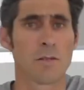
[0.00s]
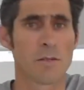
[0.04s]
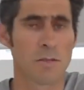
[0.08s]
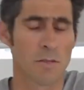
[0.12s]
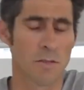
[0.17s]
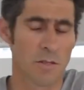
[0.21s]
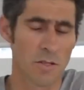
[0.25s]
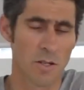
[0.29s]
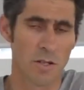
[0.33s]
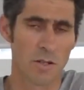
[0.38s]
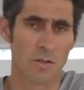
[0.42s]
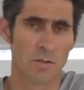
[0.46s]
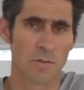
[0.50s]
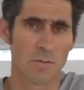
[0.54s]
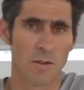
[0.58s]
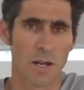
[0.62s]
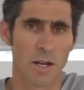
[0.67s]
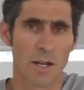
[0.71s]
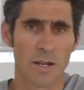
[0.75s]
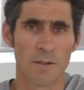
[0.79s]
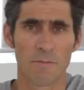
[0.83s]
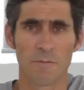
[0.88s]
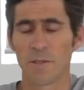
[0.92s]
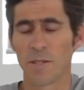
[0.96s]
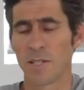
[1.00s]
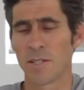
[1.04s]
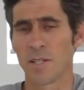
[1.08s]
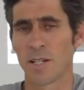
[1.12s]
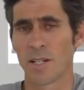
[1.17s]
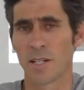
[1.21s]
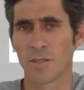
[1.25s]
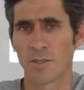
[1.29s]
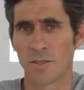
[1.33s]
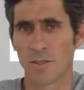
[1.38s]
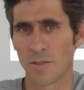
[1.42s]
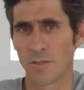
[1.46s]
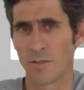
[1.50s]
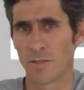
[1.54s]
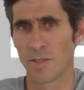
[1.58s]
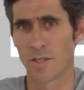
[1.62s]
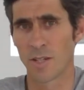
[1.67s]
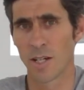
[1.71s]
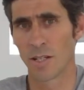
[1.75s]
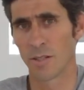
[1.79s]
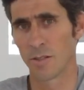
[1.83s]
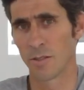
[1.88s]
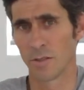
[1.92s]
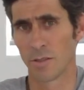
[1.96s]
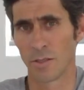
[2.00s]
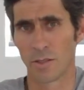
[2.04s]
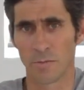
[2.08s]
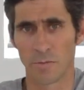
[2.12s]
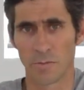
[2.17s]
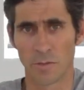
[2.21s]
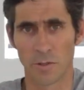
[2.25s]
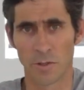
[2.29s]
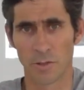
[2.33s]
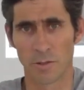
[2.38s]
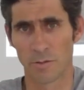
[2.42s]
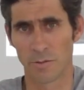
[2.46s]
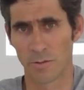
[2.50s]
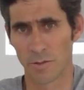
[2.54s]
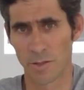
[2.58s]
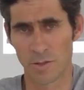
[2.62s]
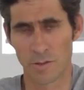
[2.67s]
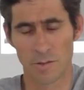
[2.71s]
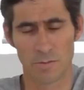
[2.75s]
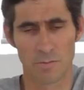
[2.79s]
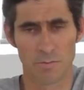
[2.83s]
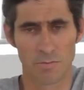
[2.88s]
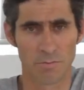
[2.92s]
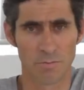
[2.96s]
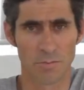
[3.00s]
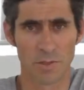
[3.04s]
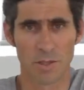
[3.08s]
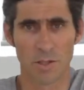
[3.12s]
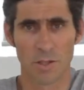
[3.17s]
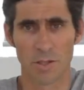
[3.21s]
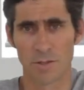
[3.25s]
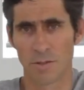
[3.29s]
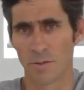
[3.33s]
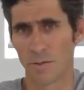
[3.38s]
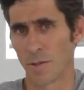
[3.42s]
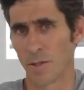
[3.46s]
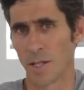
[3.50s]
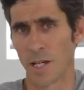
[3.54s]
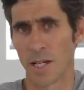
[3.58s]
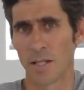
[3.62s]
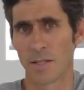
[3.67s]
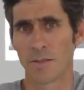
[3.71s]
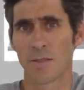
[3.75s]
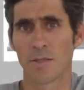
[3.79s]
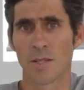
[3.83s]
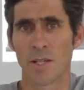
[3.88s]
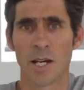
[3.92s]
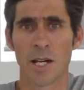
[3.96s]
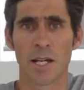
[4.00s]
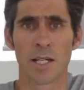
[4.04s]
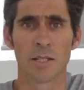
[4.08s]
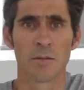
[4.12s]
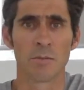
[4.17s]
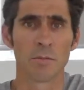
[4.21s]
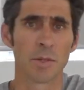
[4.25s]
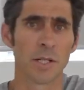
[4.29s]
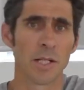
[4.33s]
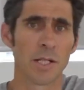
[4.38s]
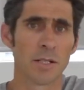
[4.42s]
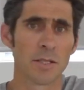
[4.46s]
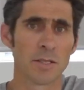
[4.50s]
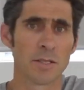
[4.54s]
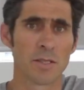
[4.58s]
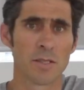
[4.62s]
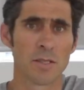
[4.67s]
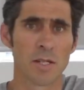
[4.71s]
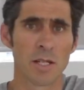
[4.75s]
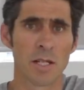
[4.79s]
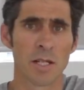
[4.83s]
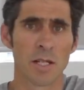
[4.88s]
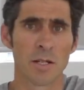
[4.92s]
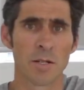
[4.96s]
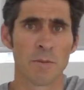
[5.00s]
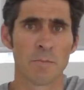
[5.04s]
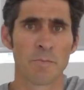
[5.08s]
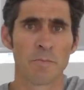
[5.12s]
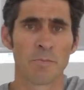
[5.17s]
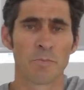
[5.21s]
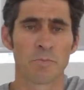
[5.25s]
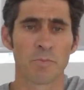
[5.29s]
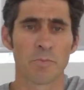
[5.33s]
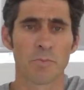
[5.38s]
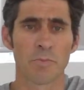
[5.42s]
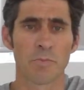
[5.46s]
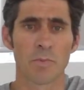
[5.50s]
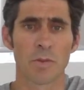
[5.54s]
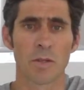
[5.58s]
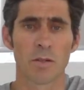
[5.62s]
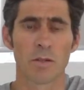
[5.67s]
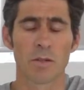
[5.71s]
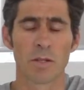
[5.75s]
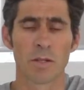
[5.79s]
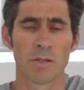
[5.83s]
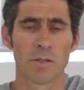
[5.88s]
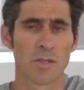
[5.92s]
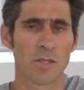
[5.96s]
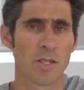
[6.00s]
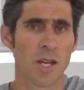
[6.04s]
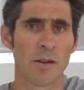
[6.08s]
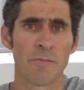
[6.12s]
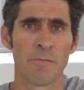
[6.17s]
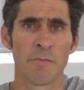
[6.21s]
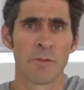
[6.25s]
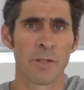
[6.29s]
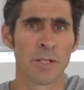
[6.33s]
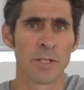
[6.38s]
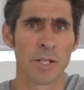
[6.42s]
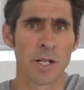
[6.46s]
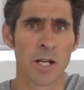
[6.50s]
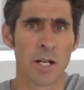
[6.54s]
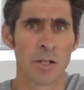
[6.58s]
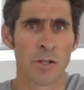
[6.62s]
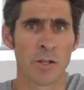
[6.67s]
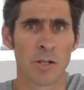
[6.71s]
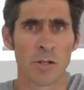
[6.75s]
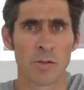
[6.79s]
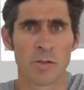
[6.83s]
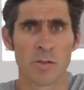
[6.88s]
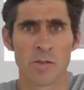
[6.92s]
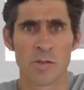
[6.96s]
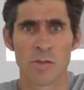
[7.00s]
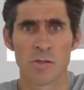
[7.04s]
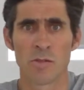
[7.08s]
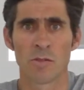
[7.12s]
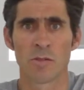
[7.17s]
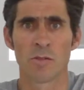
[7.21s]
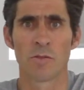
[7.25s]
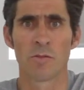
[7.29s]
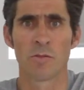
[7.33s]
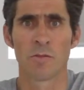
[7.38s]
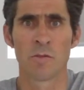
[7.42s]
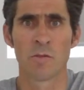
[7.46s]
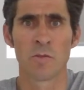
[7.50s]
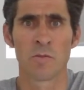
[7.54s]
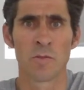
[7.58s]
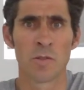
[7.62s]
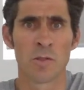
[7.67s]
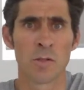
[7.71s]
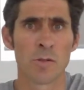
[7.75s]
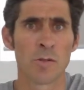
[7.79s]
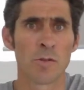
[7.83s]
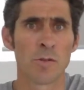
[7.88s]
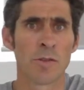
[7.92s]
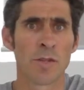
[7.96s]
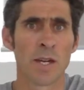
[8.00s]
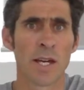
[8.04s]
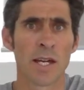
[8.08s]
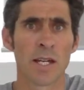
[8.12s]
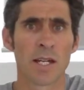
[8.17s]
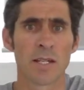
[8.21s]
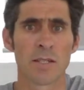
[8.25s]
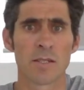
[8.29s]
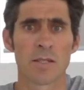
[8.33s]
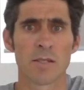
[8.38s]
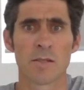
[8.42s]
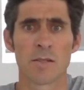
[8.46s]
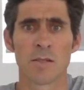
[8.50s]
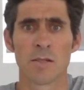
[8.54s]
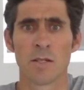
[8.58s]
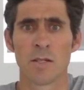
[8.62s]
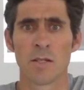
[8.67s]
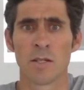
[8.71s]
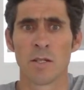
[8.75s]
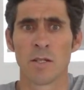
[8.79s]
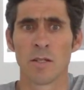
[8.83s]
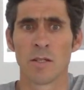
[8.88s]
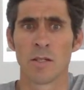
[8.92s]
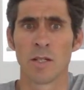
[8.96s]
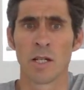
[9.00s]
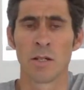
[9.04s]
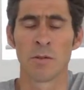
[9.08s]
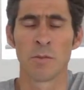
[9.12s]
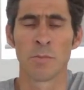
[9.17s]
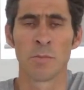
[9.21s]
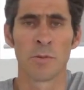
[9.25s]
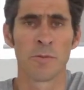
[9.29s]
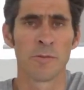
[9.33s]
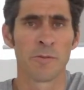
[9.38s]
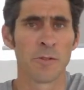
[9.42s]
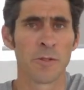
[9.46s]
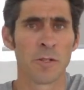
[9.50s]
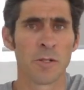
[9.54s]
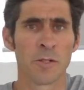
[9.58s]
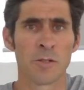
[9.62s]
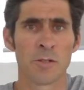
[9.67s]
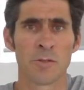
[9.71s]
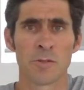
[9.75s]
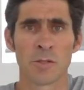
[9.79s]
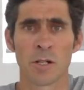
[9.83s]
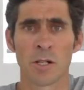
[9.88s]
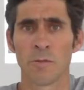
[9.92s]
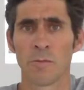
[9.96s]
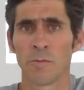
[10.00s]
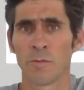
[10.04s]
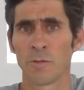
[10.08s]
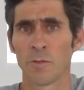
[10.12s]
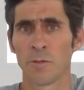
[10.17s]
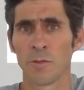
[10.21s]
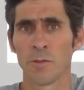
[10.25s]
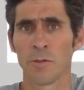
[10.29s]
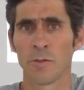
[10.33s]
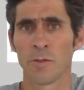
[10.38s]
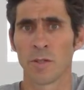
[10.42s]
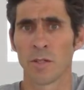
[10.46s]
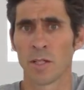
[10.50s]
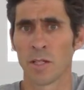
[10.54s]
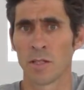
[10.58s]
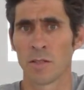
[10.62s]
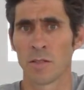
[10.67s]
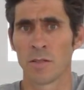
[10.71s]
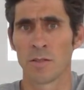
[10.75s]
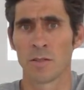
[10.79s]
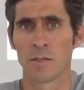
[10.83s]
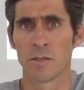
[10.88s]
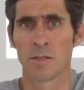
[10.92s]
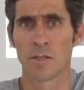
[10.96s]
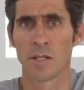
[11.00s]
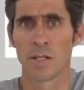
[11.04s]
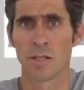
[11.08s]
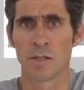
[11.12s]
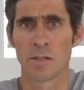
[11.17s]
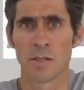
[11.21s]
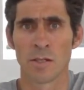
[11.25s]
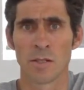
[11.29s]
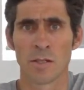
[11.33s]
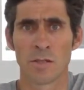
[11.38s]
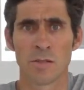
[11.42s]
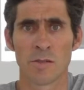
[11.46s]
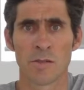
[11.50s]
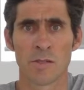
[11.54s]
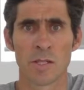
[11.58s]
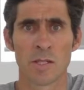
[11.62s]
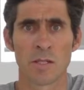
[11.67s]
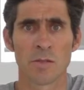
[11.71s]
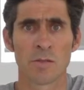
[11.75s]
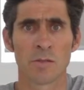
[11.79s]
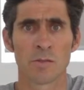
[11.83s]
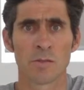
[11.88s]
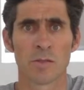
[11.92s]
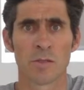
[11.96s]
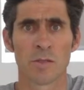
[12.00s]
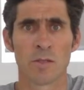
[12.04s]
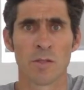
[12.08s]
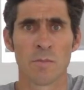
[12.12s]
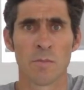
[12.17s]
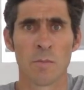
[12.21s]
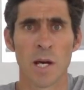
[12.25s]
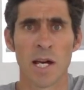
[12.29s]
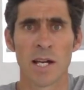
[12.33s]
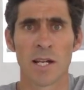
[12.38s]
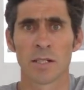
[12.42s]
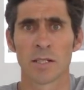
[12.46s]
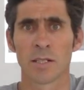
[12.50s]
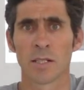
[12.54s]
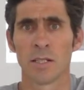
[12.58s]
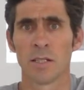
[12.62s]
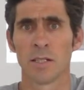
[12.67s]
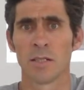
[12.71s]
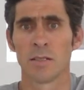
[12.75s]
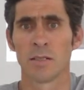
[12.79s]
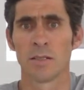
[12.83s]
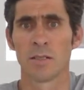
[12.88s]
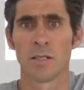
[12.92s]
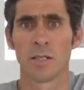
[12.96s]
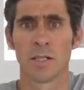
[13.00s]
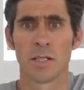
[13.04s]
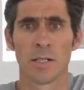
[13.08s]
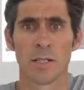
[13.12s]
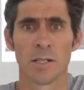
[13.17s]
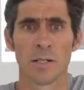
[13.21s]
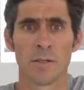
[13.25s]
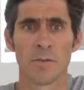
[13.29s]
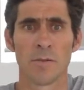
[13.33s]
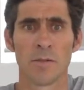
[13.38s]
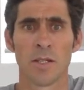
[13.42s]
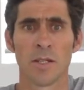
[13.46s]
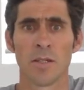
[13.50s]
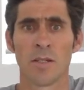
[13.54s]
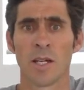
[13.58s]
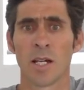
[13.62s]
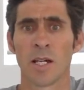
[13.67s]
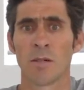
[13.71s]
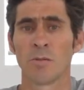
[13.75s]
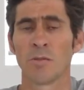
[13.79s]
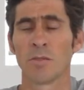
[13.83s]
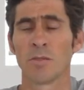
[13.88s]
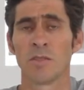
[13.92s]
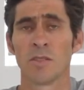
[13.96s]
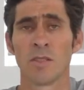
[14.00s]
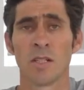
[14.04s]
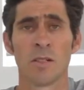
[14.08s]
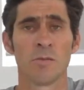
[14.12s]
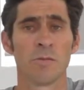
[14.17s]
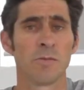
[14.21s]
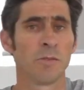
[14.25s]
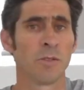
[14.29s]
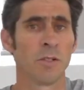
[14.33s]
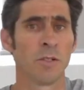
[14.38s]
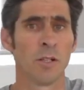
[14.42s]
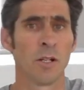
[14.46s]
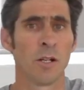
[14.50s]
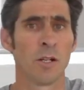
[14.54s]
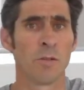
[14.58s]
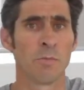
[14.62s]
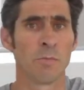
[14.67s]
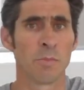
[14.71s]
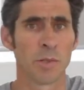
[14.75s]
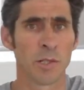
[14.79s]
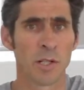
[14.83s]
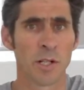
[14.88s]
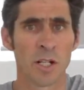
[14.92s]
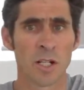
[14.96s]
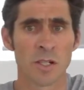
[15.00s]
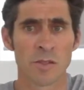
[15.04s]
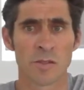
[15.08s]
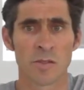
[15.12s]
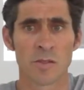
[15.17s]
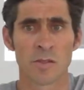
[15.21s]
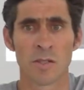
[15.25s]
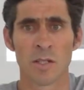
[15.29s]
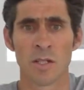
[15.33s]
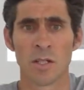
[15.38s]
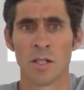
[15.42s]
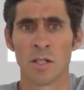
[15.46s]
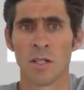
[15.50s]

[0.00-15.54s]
So vineyards should sell all their fruit. This goes without saying, but some vineyard owners are of the view that they would prefer to drop fruit than send a signal to the market that they will sell for a low price.